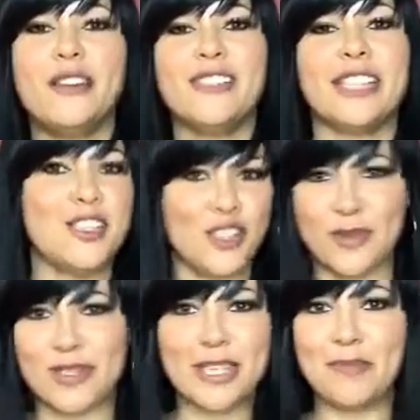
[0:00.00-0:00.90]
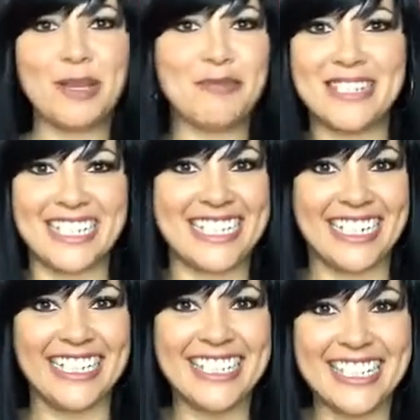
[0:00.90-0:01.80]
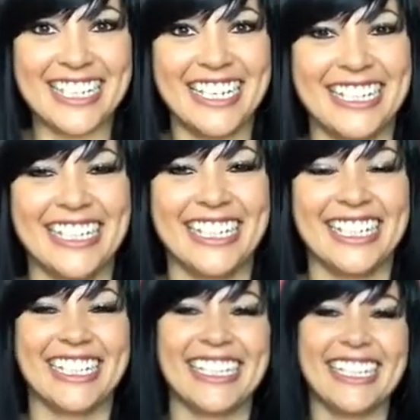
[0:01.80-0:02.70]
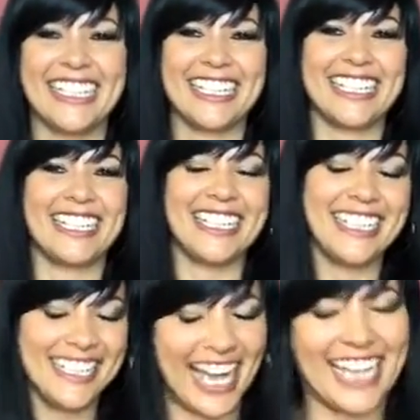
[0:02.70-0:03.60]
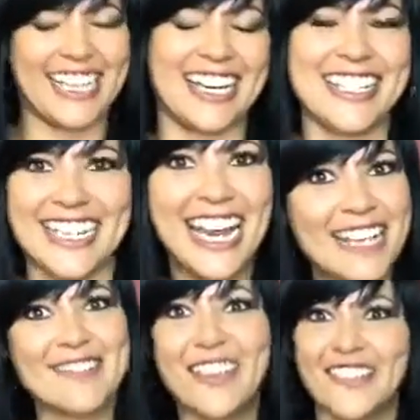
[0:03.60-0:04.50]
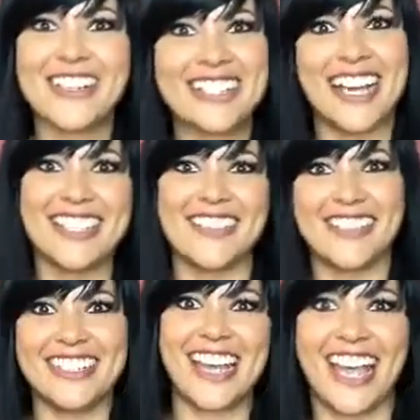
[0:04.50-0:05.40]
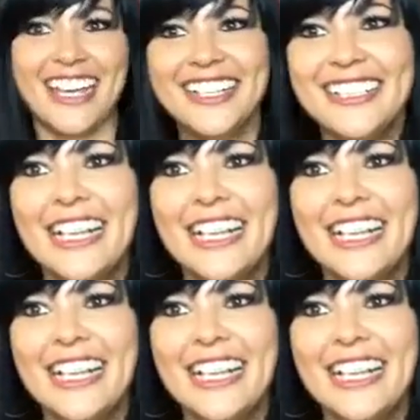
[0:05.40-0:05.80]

of it that's just simply resistance. I cussed. My first cuss of the day.